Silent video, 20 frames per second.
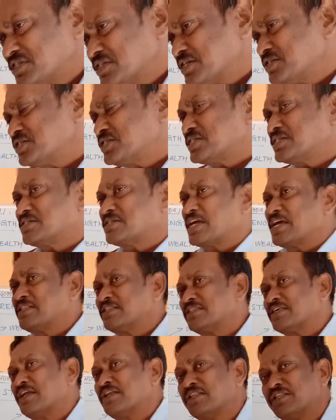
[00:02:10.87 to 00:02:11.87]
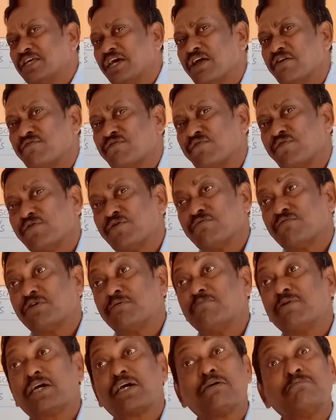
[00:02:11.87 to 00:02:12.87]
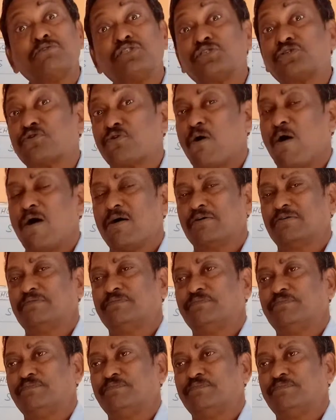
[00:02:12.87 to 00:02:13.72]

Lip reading: us strength, and therefore we become strong.